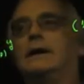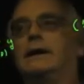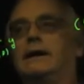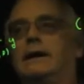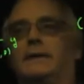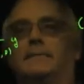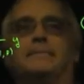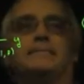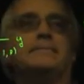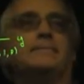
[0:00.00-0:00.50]

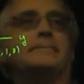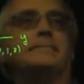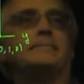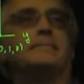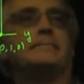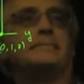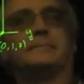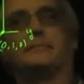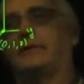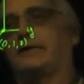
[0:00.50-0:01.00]
Now,
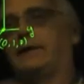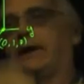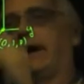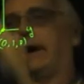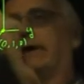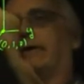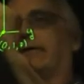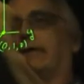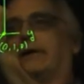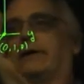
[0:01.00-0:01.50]

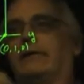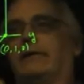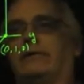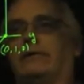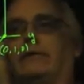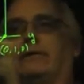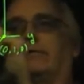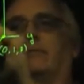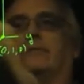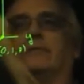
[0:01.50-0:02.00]
Pythagorean
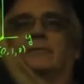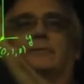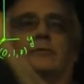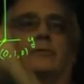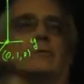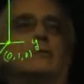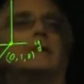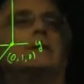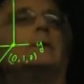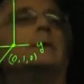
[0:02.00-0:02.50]
theorem
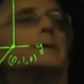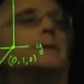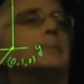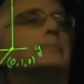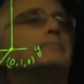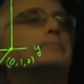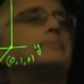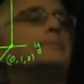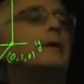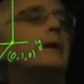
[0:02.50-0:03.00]
from over
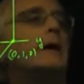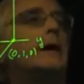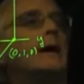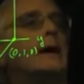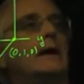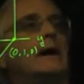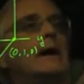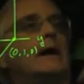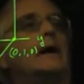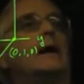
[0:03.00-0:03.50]
here.
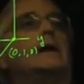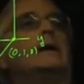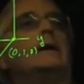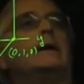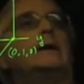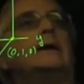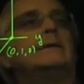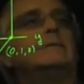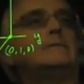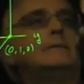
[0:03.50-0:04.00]

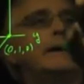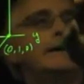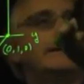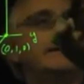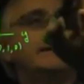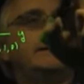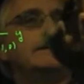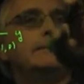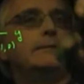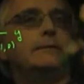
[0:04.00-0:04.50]
Now,
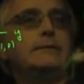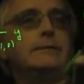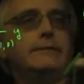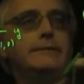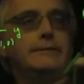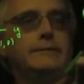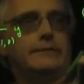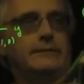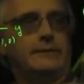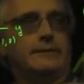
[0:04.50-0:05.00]
I need to,
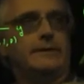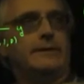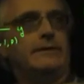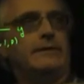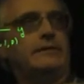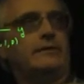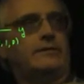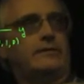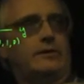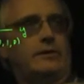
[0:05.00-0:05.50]

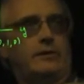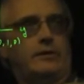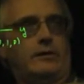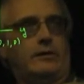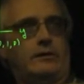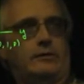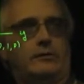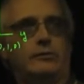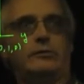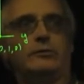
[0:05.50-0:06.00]
these
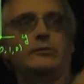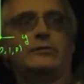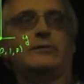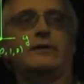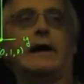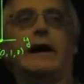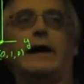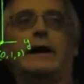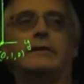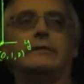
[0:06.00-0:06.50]
two
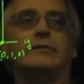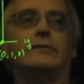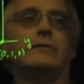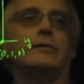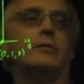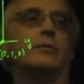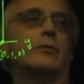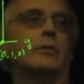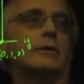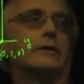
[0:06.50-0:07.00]

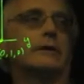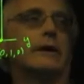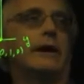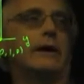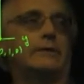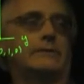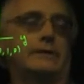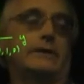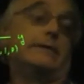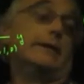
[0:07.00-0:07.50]
sides
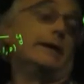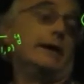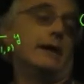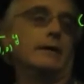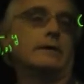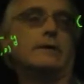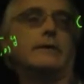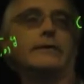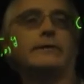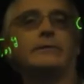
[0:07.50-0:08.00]
worked out, and
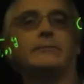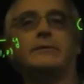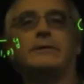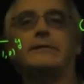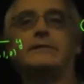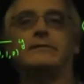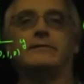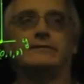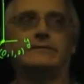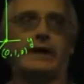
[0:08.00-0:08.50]
they are going to
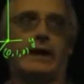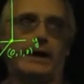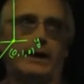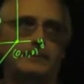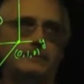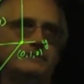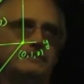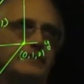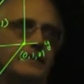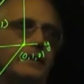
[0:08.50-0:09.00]
be the
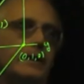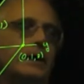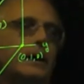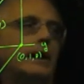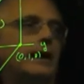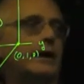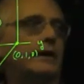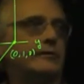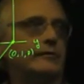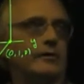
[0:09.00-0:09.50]
same.
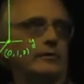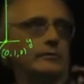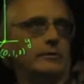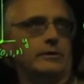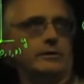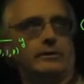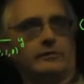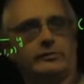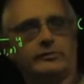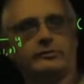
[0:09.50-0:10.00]
And so
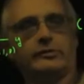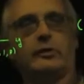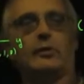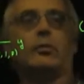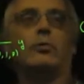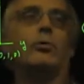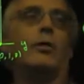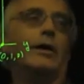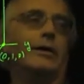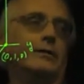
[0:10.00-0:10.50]
I'm going to
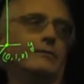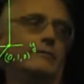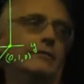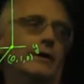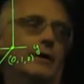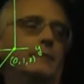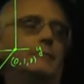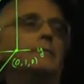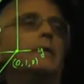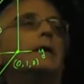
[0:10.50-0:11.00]
show one
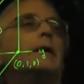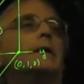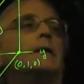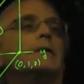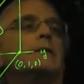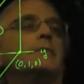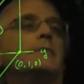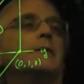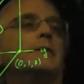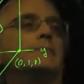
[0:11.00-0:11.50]
of them.
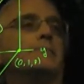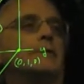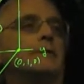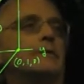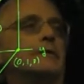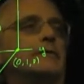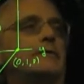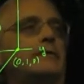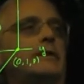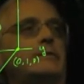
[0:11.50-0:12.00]
And
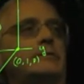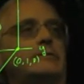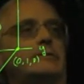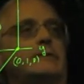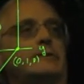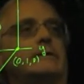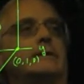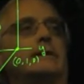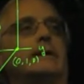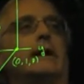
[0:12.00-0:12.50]
remember,
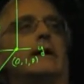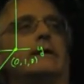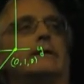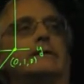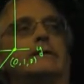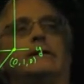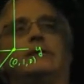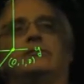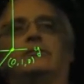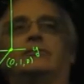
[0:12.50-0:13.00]
essentially the
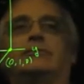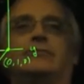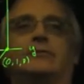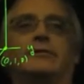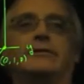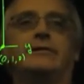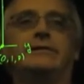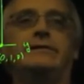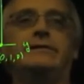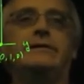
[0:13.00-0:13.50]

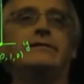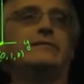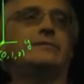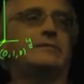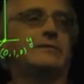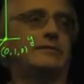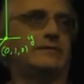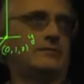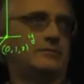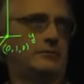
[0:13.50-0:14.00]
calculation for the
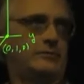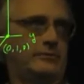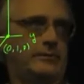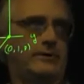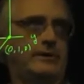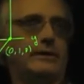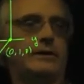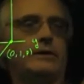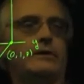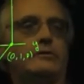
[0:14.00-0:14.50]
distance
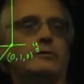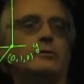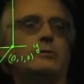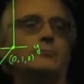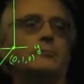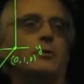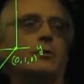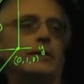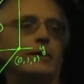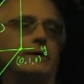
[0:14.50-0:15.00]
between any
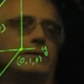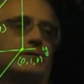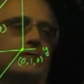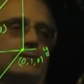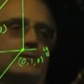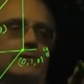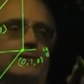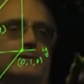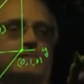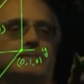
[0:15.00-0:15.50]
two
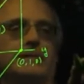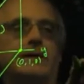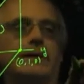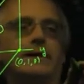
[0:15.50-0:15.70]
points